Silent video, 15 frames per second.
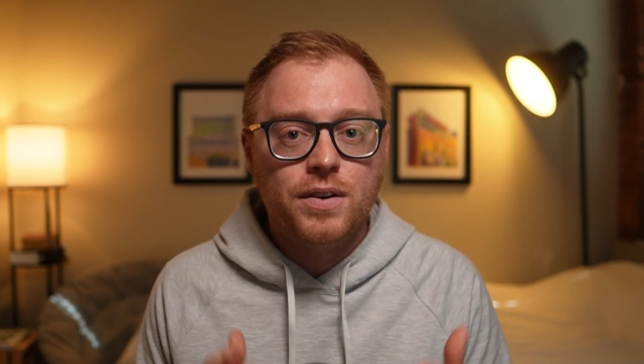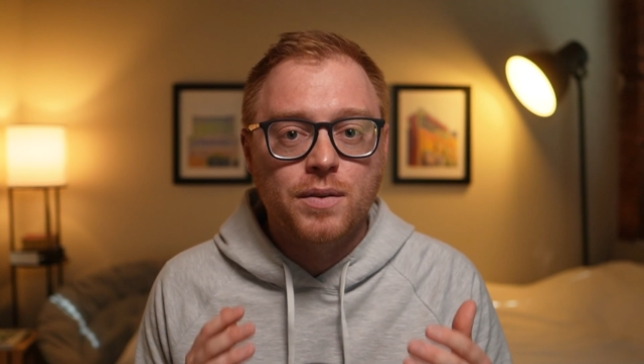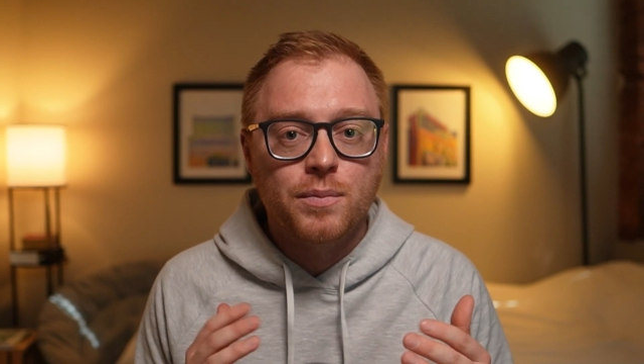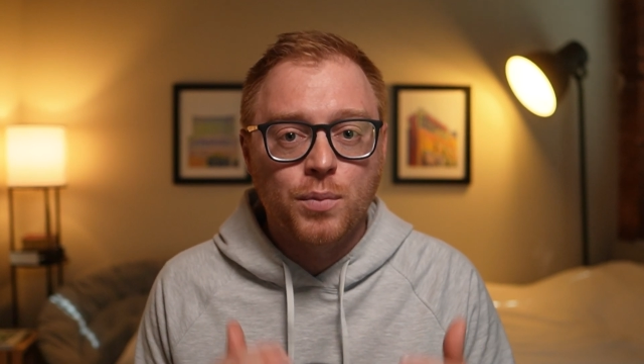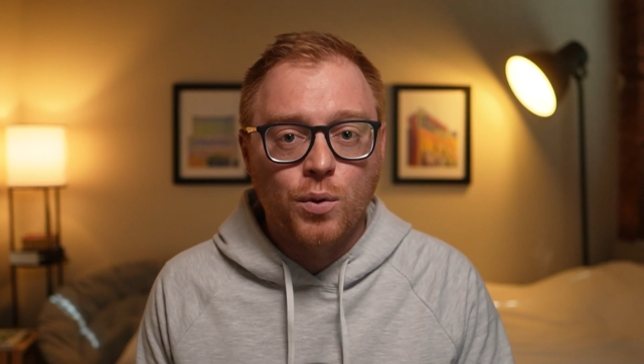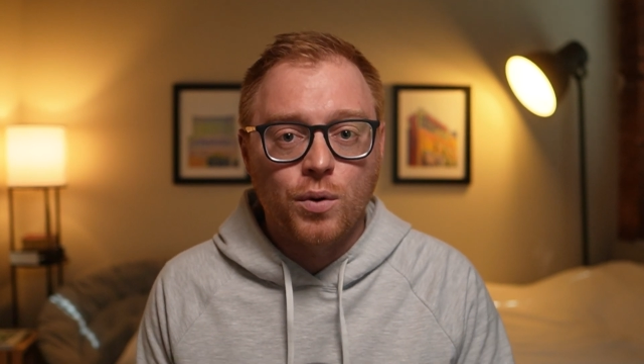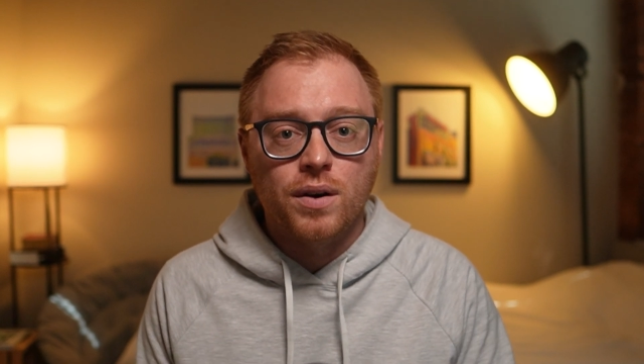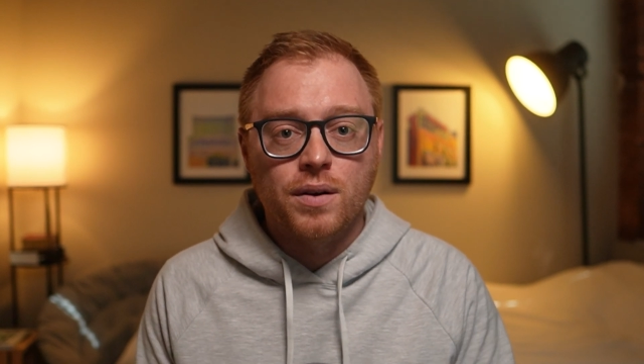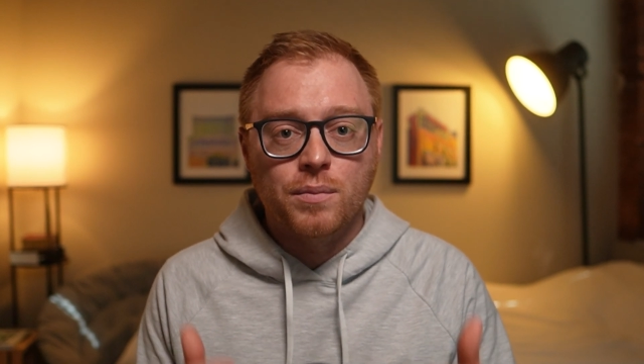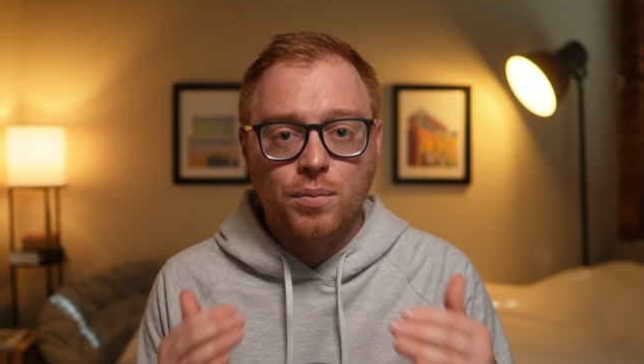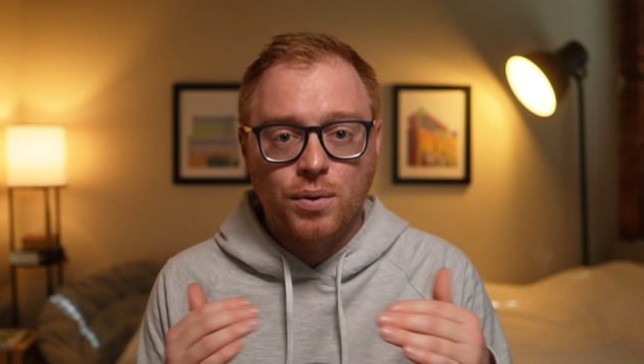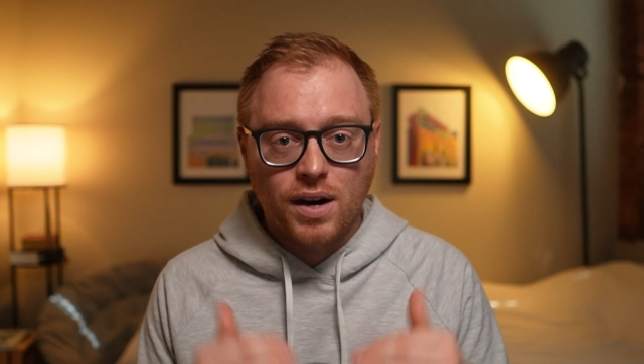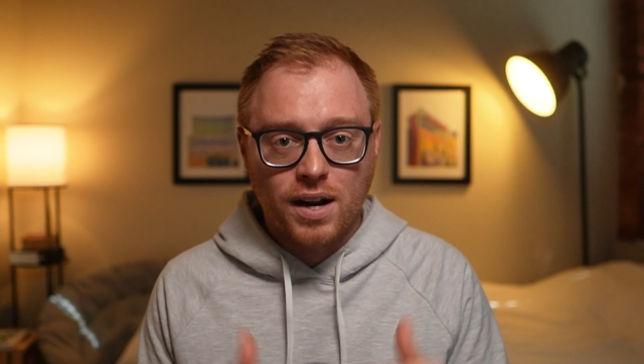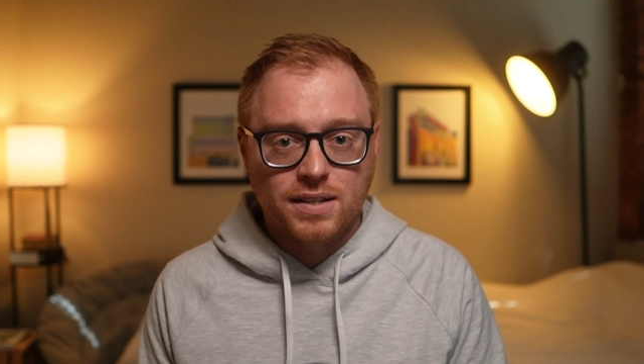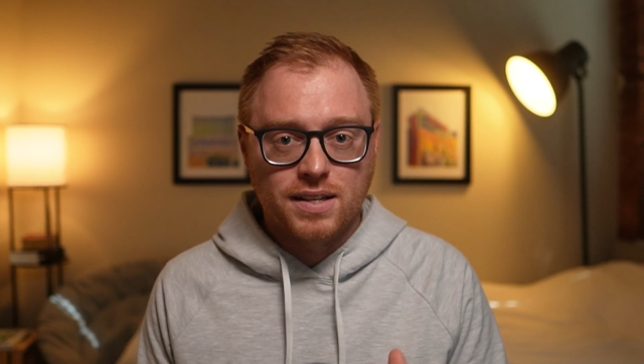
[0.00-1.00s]
important
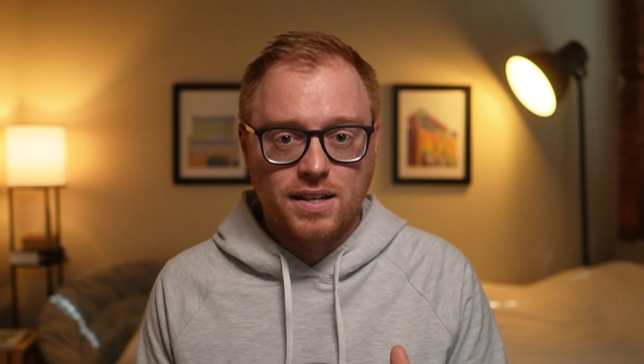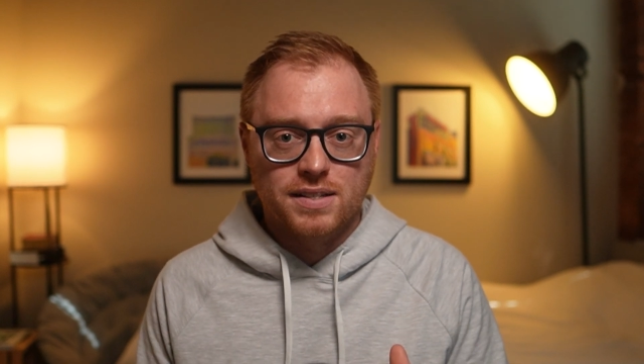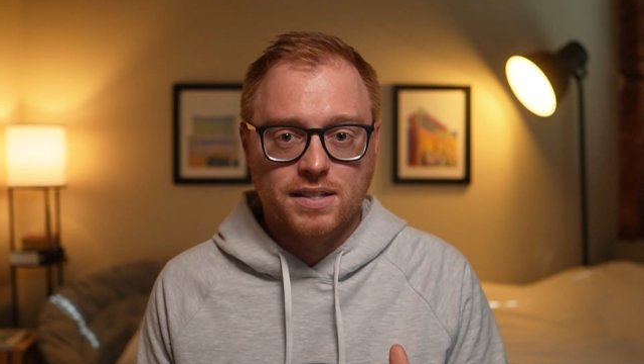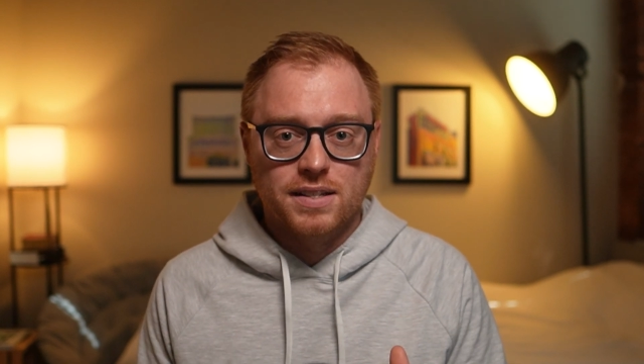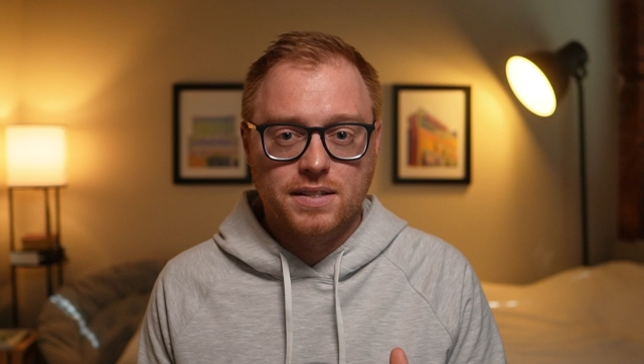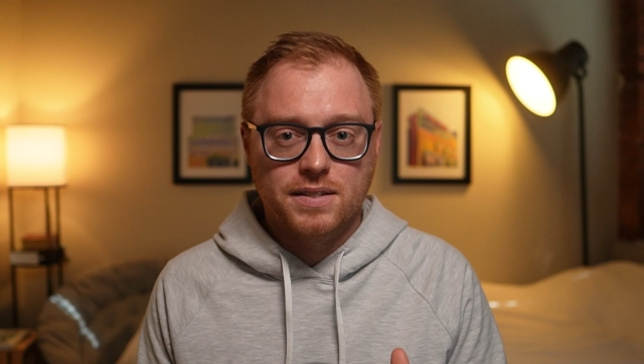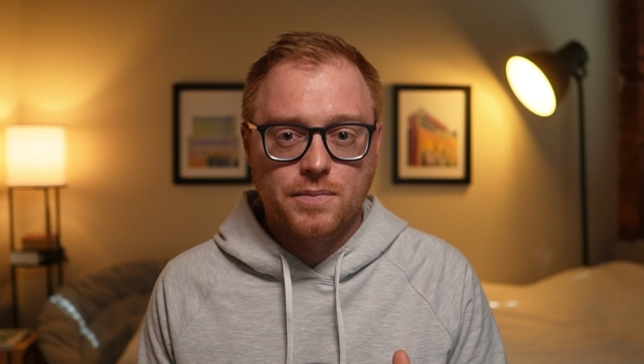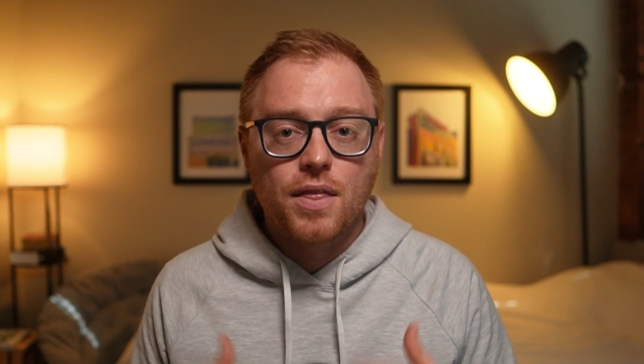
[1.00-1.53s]
processes.